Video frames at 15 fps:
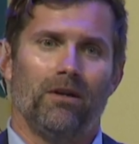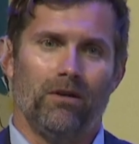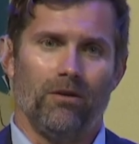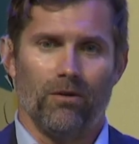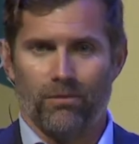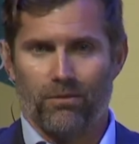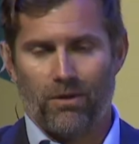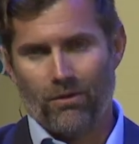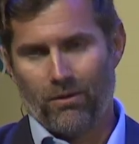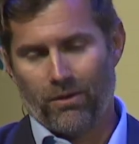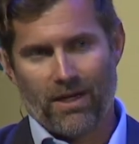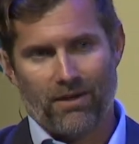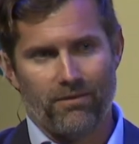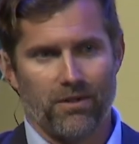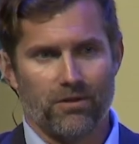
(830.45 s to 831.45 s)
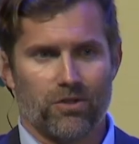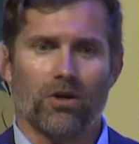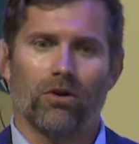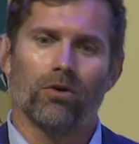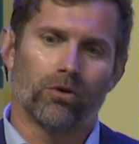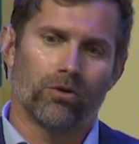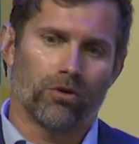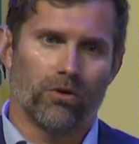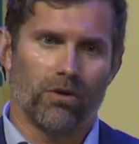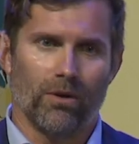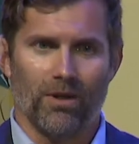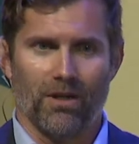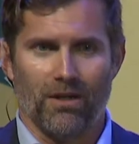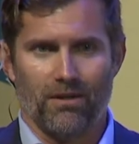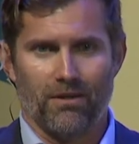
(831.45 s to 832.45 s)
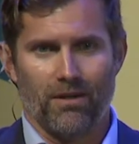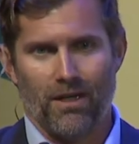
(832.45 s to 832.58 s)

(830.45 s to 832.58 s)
you'll have a shareholder agreement,